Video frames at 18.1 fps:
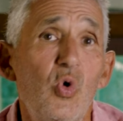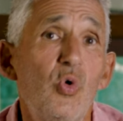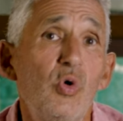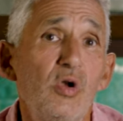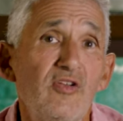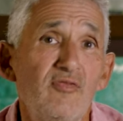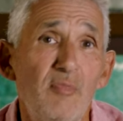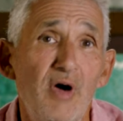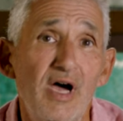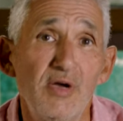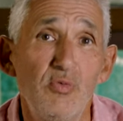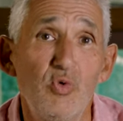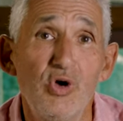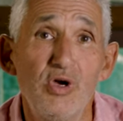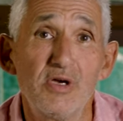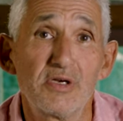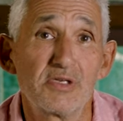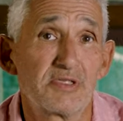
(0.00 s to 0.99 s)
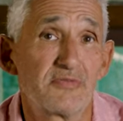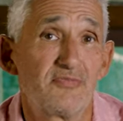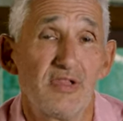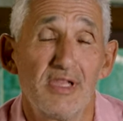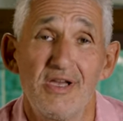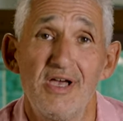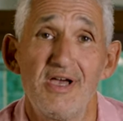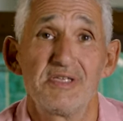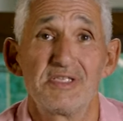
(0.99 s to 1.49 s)
all of my works for
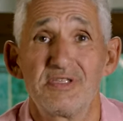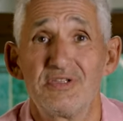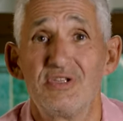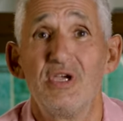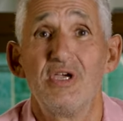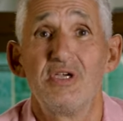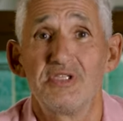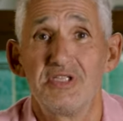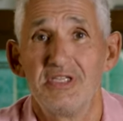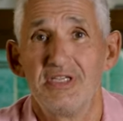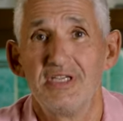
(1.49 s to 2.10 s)
the last thirty